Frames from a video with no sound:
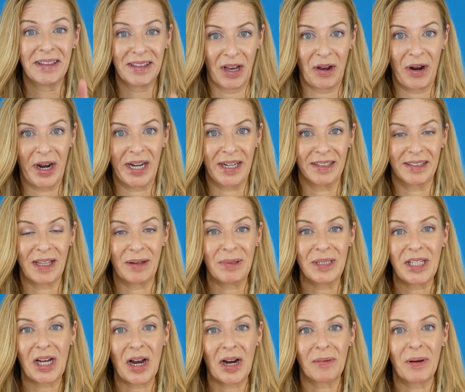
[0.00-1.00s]
All right, let me
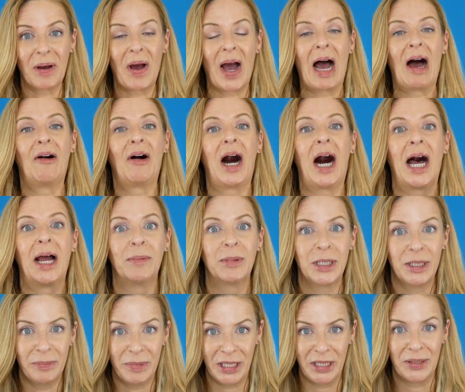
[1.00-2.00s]
talk about how I'm
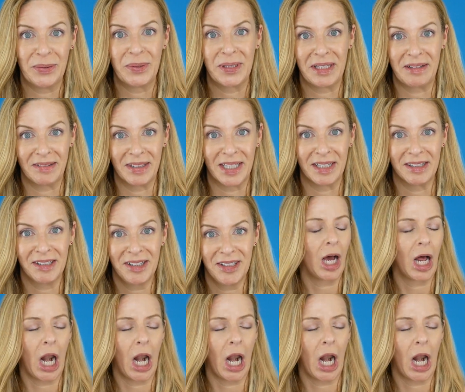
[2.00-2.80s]
going to be using this.